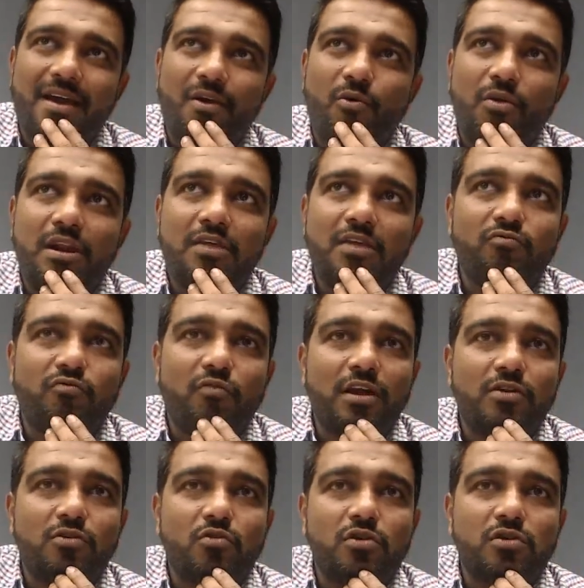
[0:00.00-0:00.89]
only
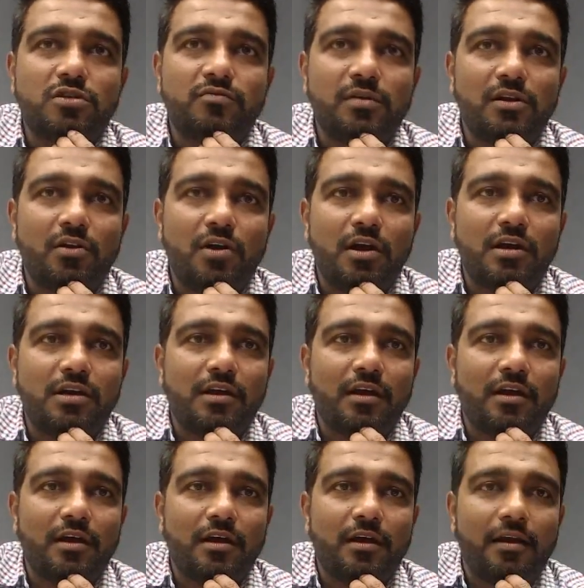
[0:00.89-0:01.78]
one course will not
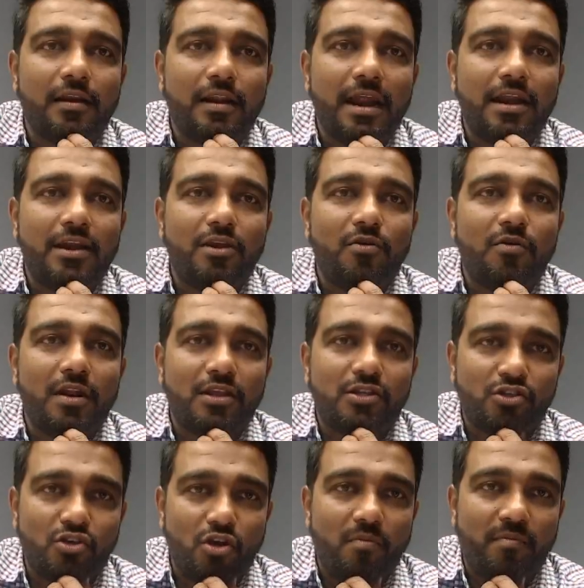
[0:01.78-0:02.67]
land you in a
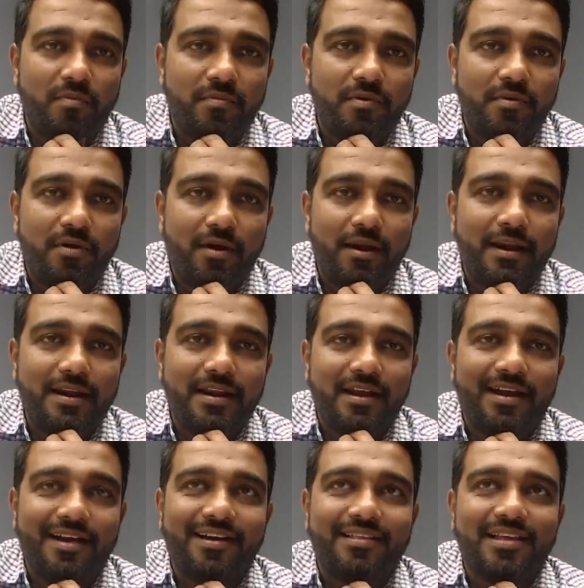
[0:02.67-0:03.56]
job right
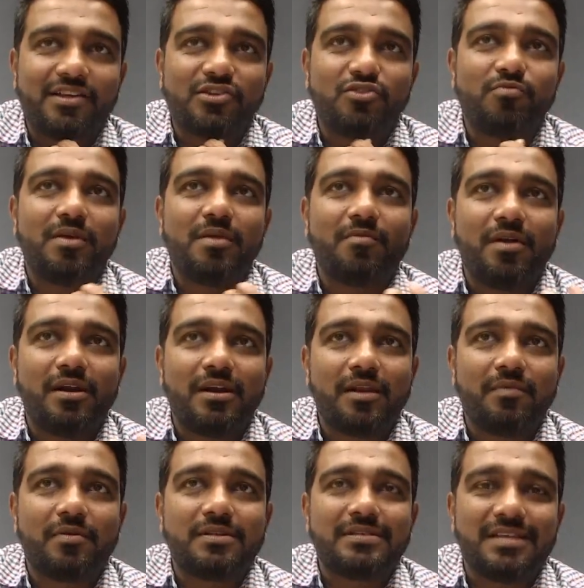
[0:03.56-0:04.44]
uh, that should be a
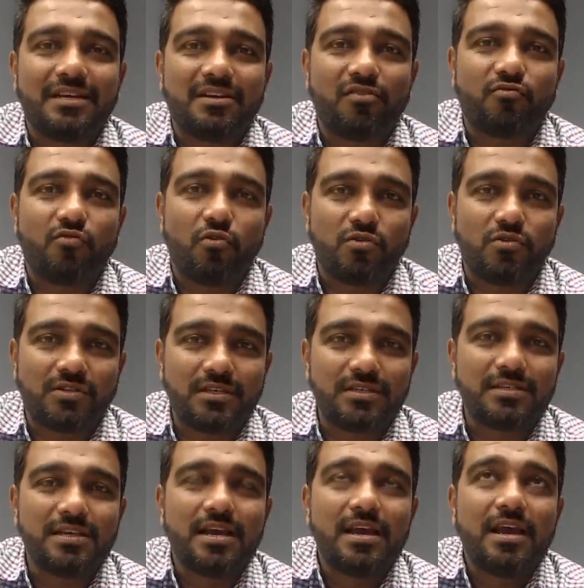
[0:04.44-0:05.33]
multiple set of courses
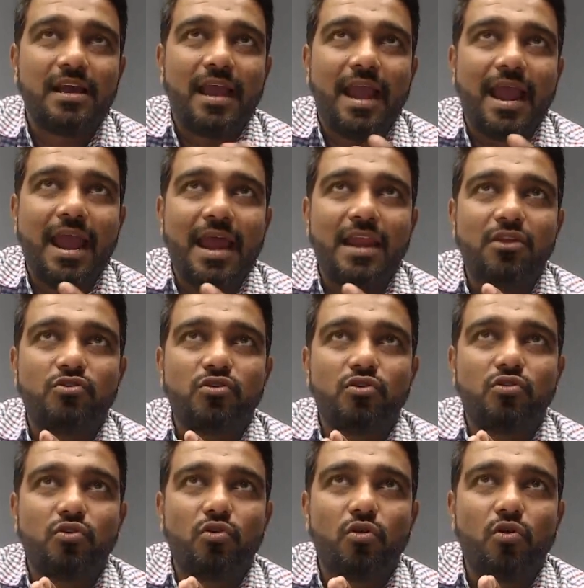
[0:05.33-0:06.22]
and you
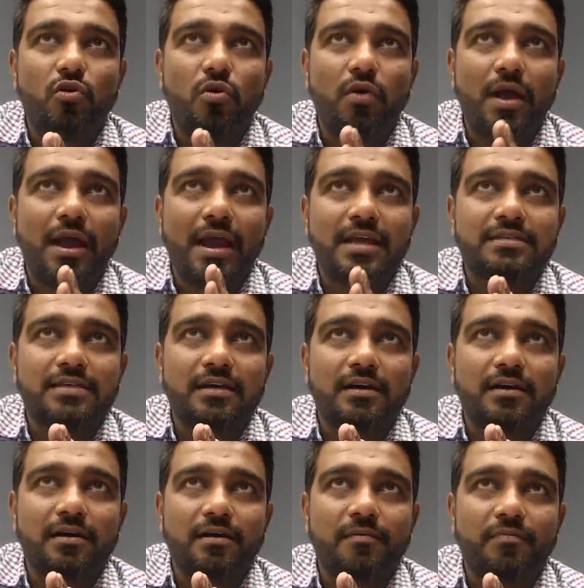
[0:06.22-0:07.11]
should grow as
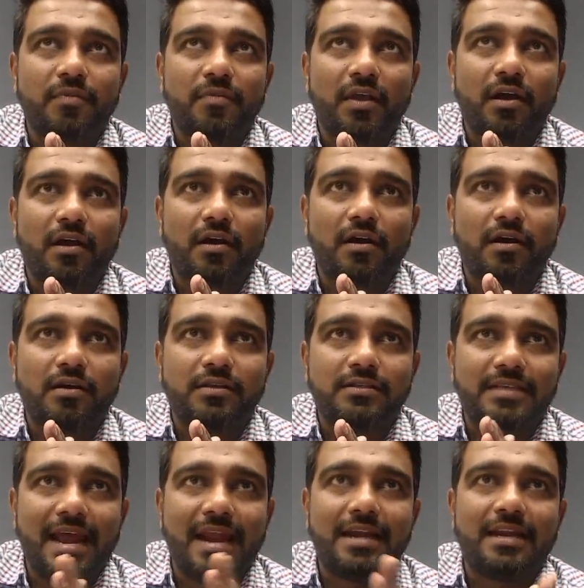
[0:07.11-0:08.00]
a uh,
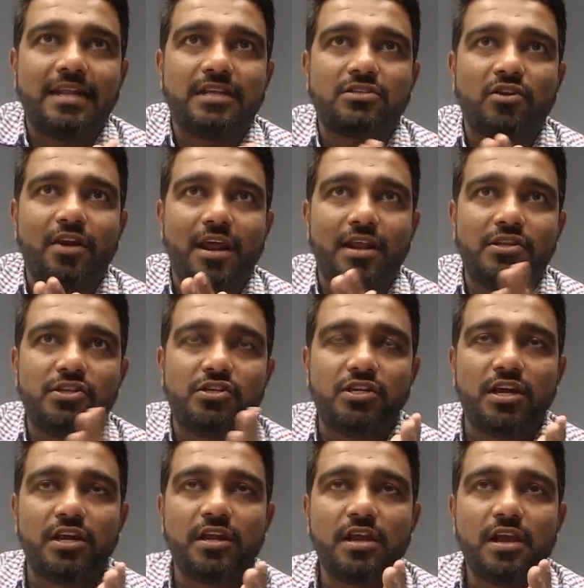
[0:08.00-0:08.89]
scientist or
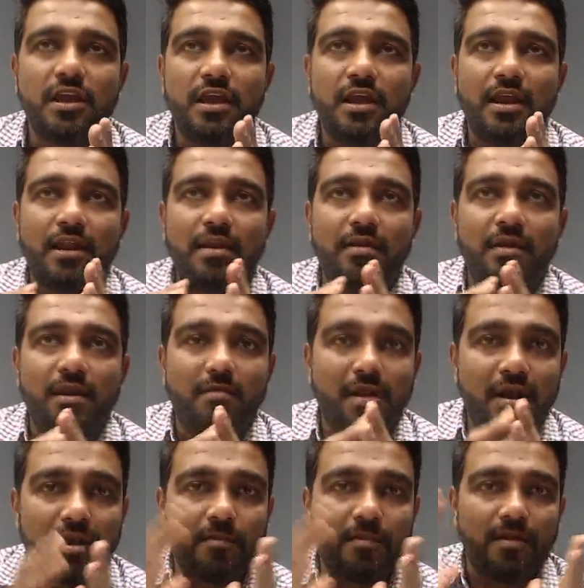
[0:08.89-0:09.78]
engineer in in
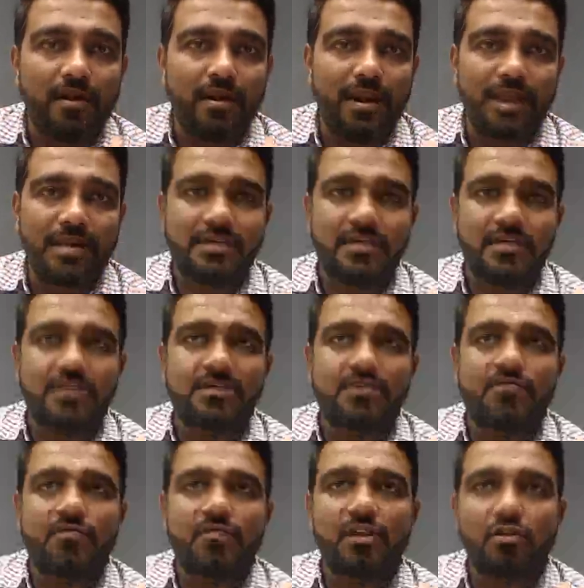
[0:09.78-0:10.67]
multiple directions
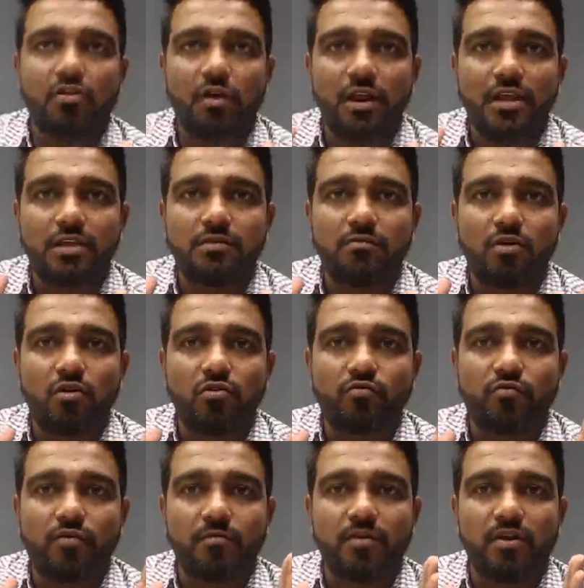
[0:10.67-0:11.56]
with a knowledge about
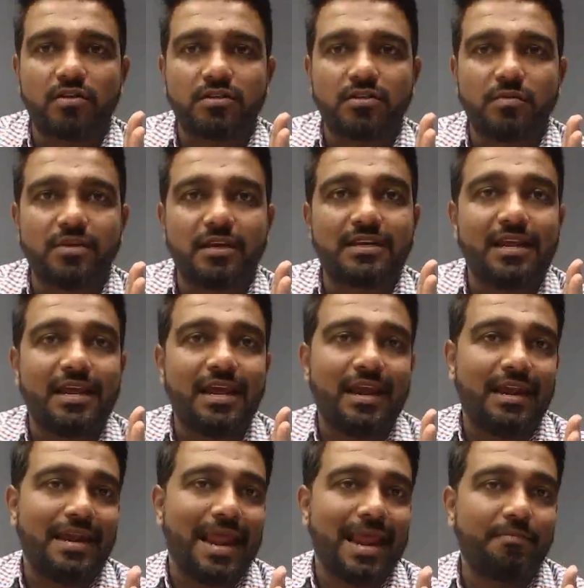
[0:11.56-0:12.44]
one particular subject
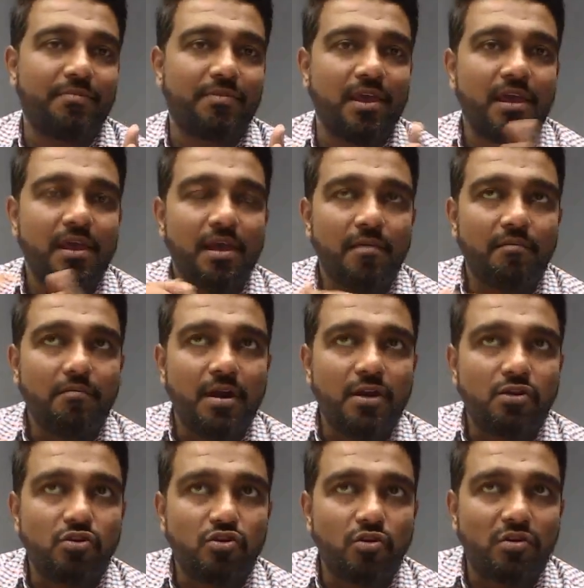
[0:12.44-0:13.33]
in depth
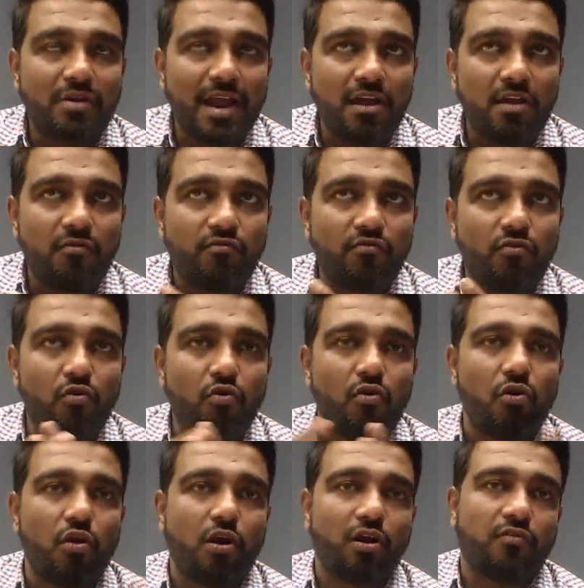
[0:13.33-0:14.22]
but you should kind of
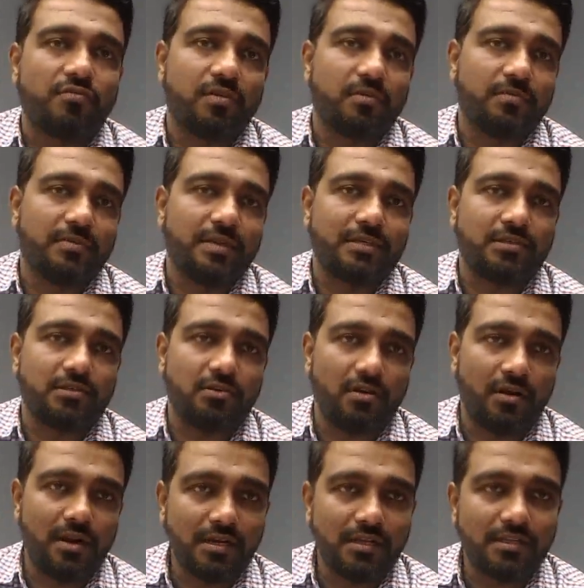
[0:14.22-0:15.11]
know a lot of subjects
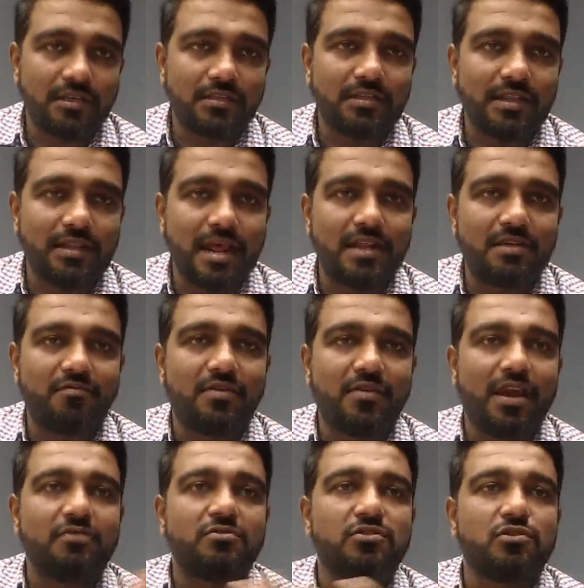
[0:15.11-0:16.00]
all right so that
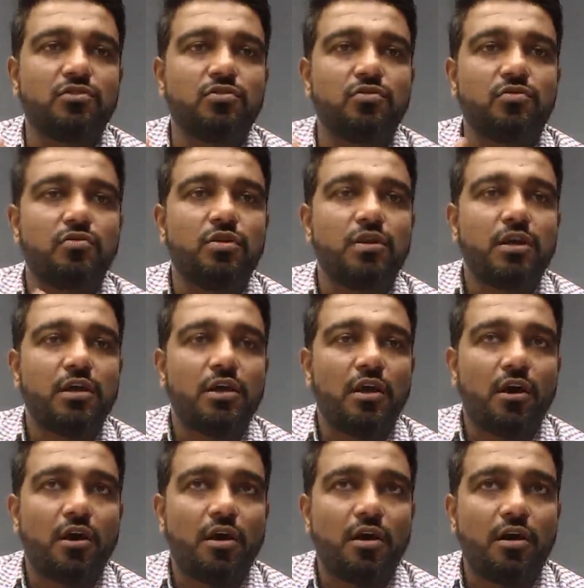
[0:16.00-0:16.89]
gives you
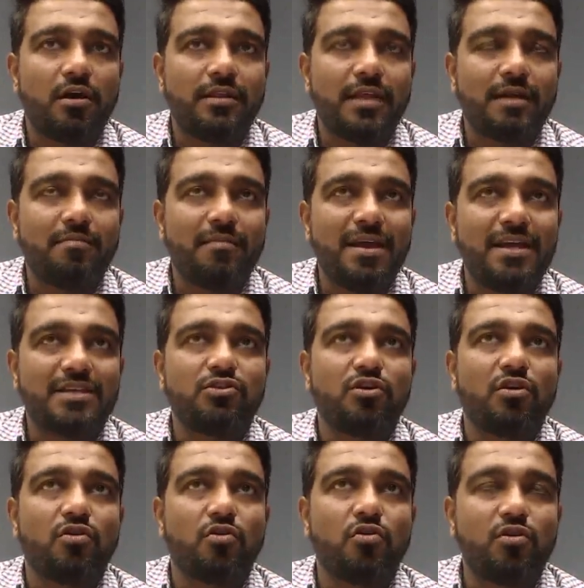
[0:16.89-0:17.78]
uh, that makes
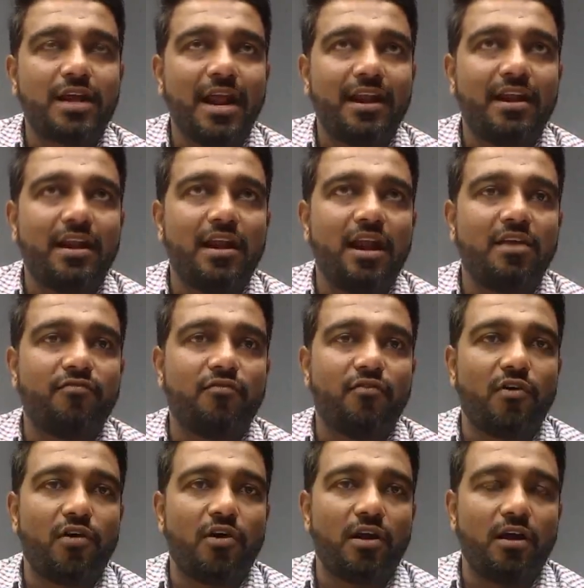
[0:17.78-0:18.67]
you a good candidate
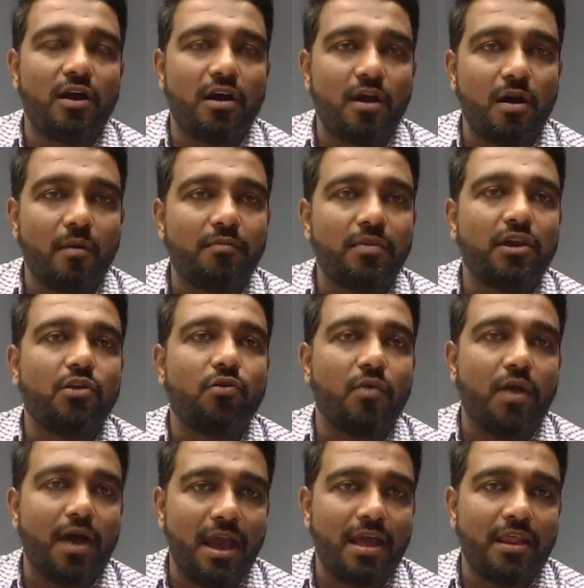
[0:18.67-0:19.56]
for a company to
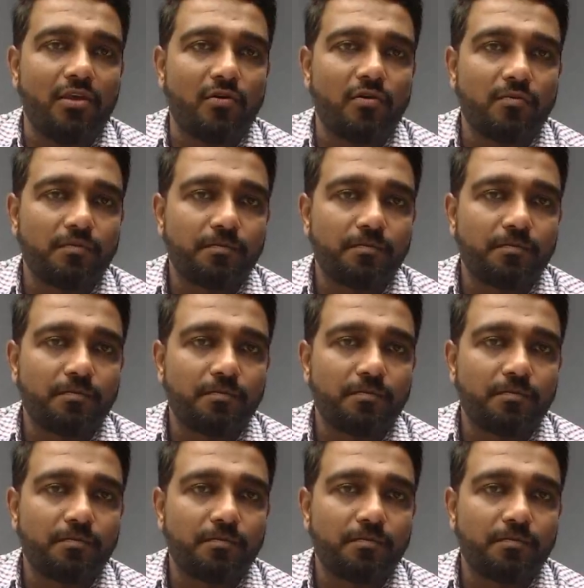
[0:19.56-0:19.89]
hire you